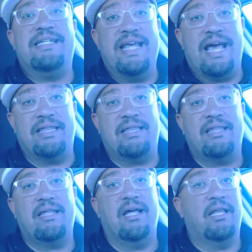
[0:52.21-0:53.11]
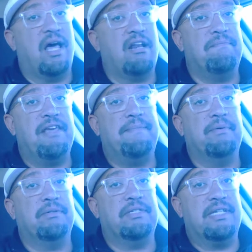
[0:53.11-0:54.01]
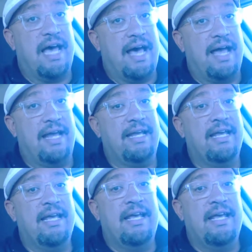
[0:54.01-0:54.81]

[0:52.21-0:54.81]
death. A lot of people die.